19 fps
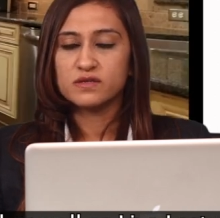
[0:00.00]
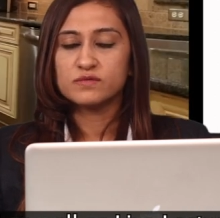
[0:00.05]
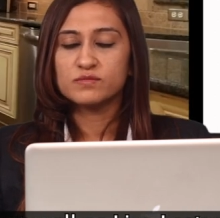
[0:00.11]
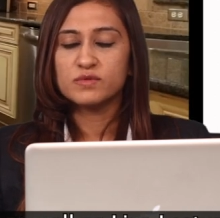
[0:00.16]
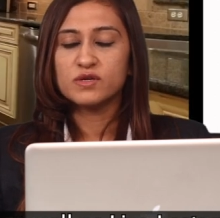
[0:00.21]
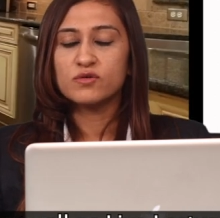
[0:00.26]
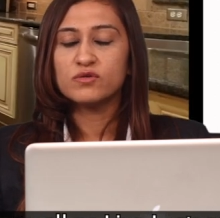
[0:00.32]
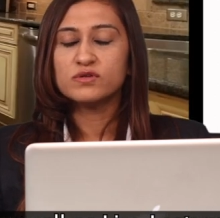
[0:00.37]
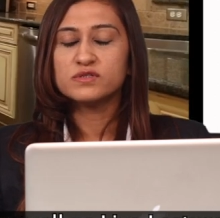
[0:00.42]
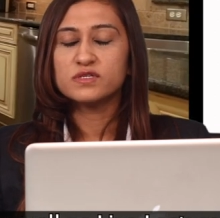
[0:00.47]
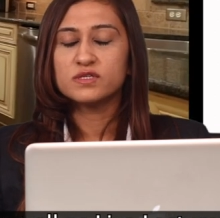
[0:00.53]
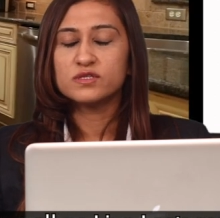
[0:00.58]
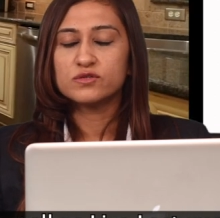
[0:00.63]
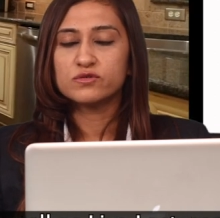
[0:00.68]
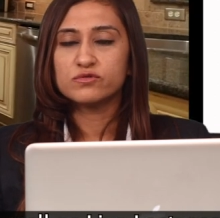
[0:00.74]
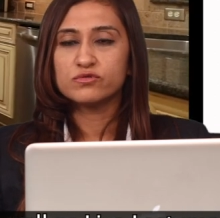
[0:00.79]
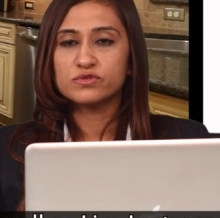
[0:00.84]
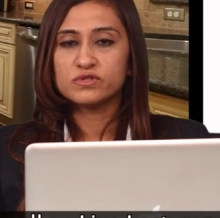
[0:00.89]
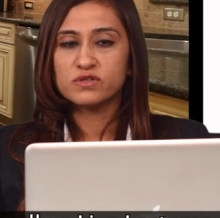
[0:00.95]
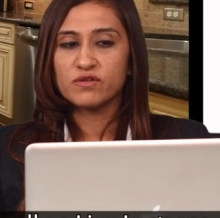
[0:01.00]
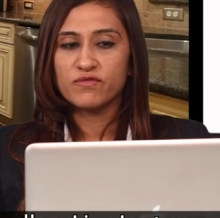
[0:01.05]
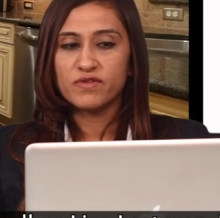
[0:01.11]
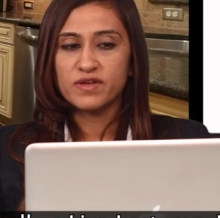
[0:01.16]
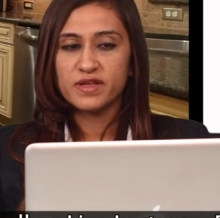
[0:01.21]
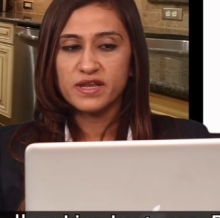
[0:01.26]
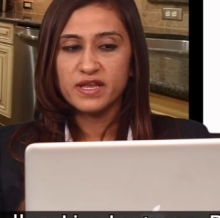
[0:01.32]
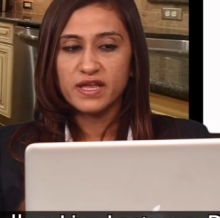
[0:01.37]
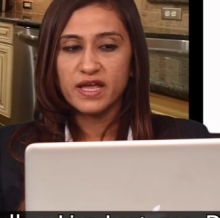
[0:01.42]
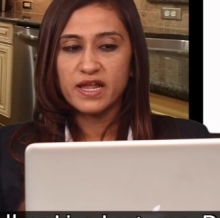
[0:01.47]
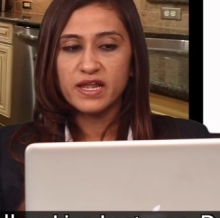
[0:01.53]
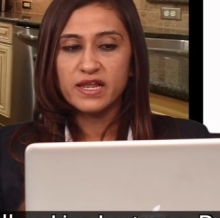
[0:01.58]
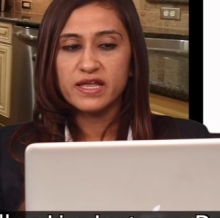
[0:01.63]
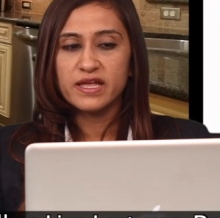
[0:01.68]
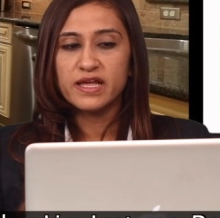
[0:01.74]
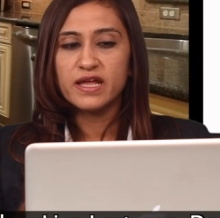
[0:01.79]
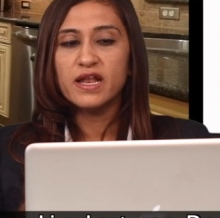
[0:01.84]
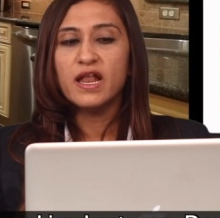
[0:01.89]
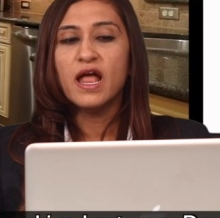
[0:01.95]
because it looks very
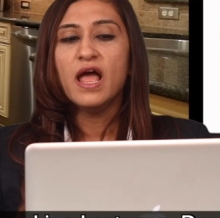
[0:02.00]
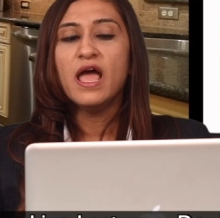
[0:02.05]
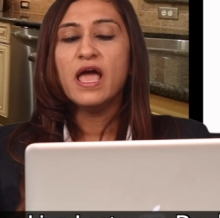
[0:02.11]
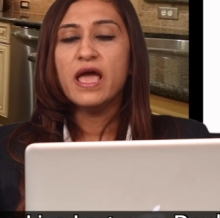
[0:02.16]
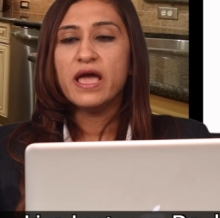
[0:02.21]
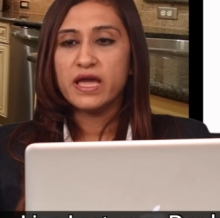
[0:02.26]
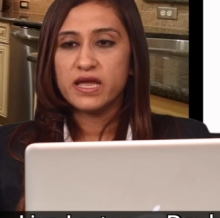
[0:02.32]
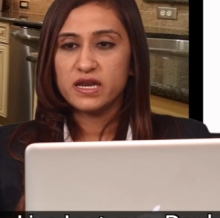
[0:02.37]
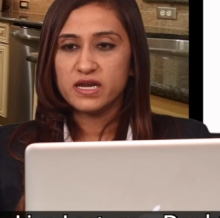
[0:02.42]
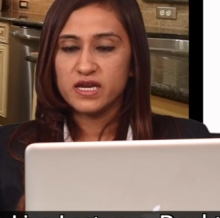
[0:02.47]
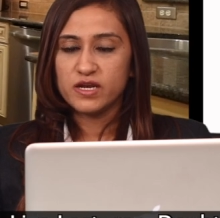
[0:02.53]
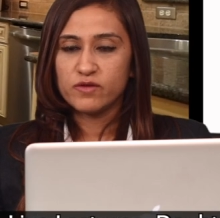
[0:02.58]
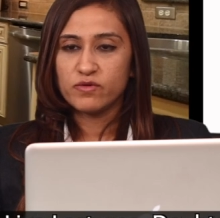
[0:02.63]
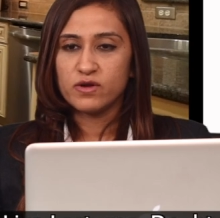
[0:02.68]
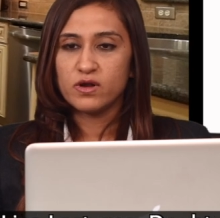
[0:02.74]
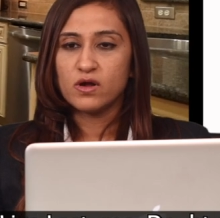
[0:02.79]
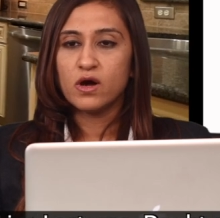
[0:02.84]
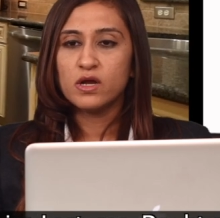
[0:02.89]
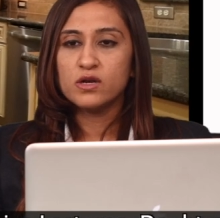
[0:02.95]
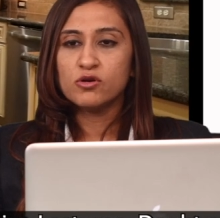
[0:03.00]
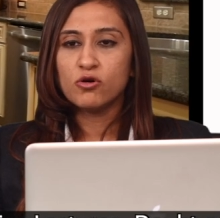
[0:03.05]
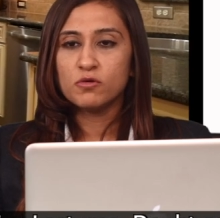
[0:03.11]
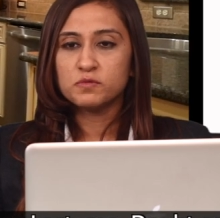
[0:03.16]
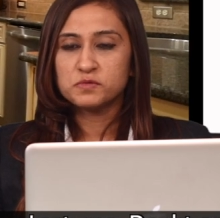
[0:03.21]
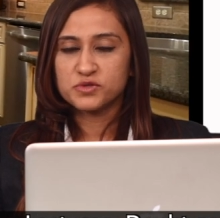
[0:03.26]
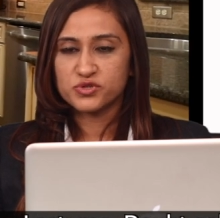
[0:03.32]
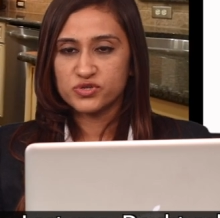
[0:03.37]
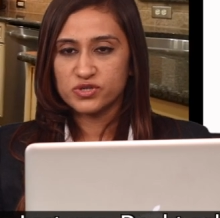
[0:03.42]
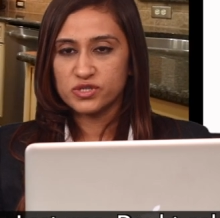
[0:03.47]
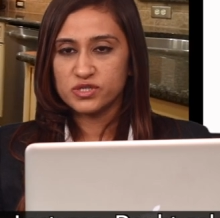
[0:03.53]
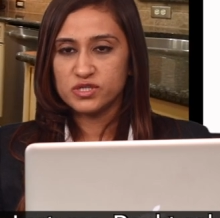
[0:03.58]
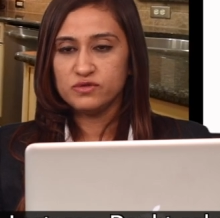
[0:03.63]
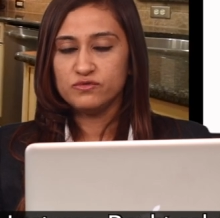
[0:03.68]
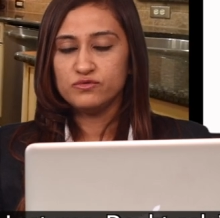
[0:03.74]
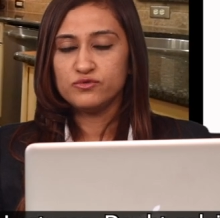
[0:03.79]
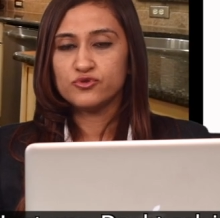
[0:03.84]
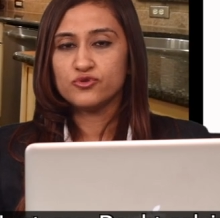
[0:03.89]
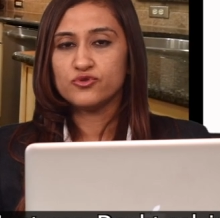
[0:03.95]
elegant and it will
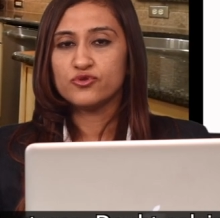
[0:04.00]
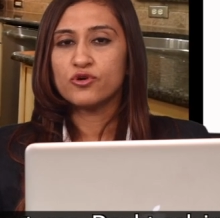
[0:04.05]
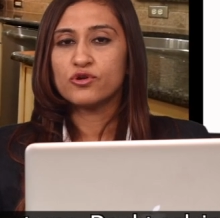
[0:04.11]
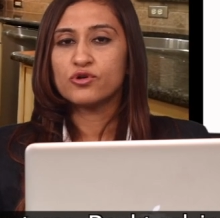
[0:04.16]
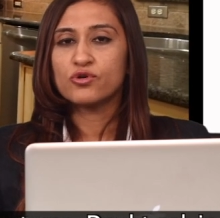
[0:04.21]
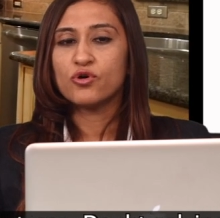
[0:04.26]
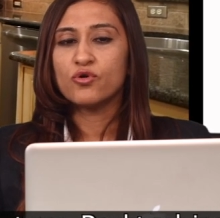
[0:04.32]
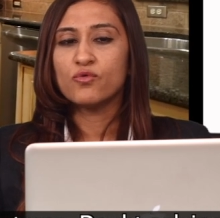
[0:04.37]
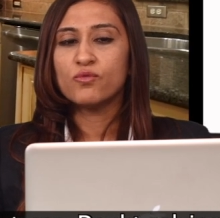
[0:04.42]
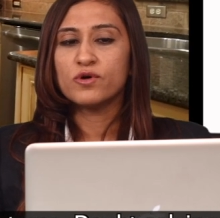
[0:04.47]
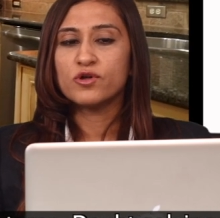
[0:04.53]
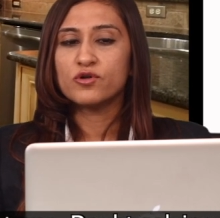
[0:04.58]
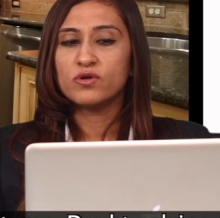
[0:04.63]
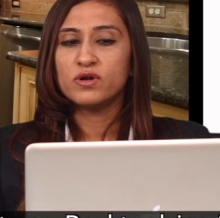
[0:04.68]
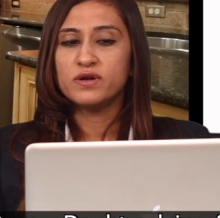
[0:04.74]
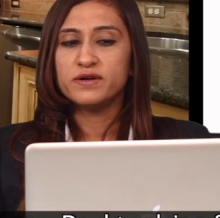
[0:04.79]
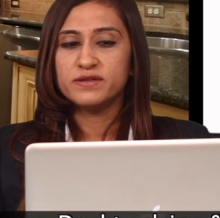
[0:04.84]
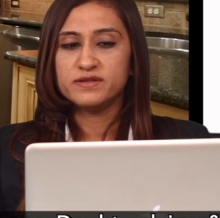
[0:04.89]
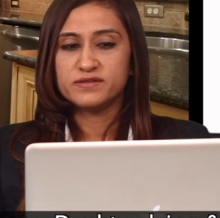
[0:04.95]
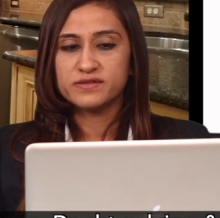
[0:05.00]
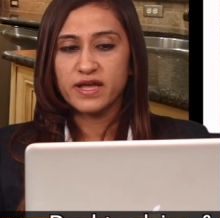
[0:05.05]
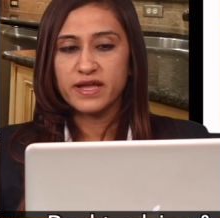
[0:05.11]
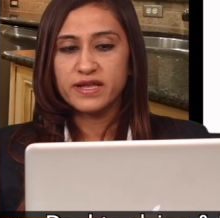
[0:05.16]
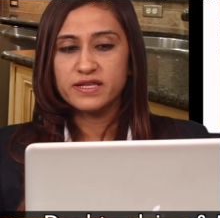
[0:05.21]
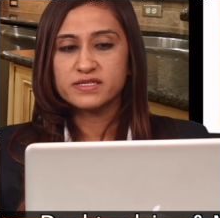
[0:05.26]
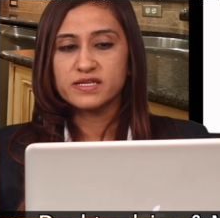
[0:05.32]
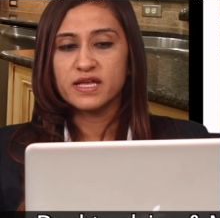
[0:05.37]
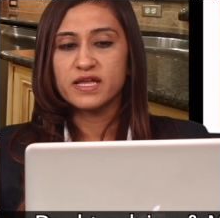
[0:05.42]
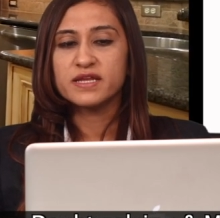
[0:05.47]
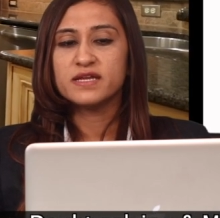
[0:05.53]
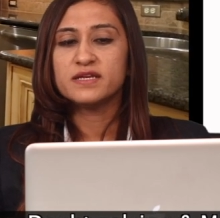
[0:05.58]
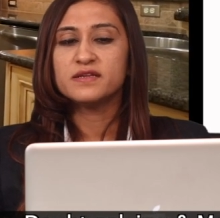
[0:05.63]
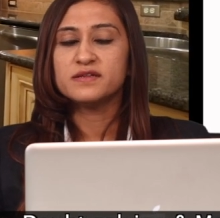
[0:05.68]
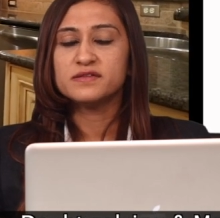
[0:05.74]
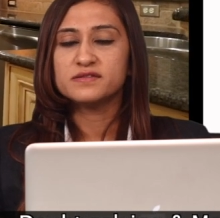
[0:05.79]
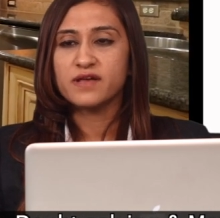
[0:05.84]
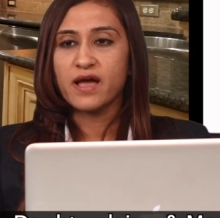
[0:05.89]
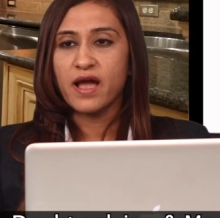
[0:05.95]
unobstructive to your overall designs, and it
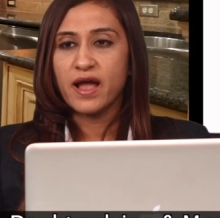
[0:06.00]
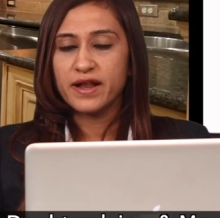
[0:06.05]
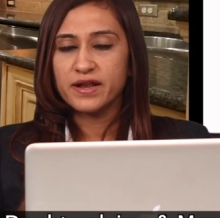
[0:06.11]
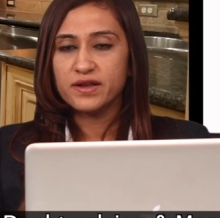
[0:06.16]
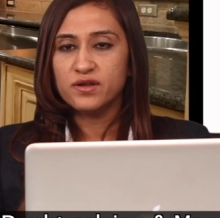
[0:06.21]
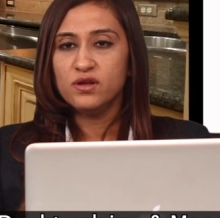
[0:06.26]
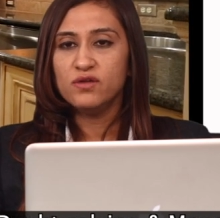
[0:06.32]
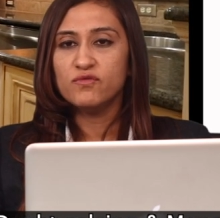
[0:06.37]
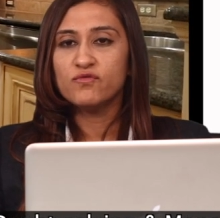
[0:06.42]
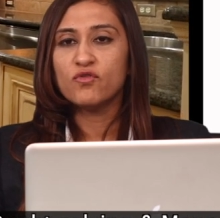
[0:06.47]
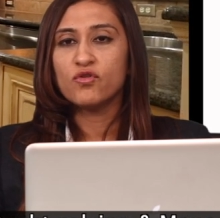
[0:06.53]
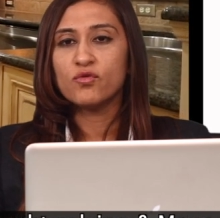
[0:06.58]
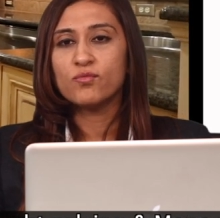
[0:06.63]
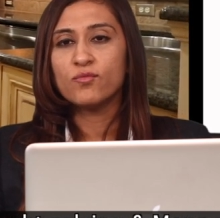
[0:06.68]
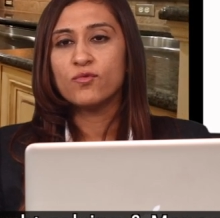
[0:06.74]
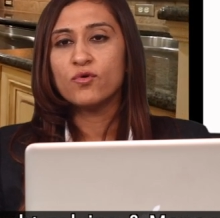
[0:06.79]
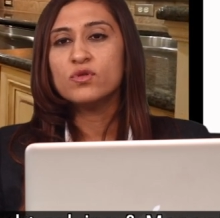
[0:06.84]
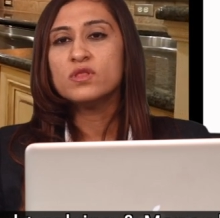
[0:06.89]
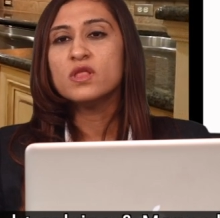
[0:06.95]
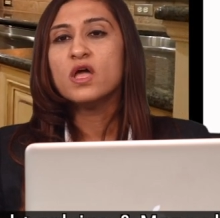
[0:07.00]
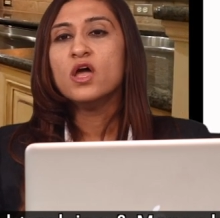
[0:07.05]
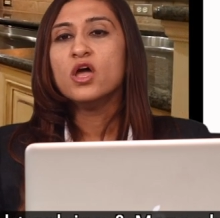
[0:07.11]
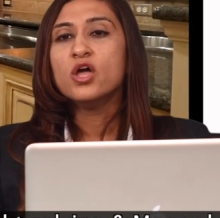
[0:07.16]
is ideal for both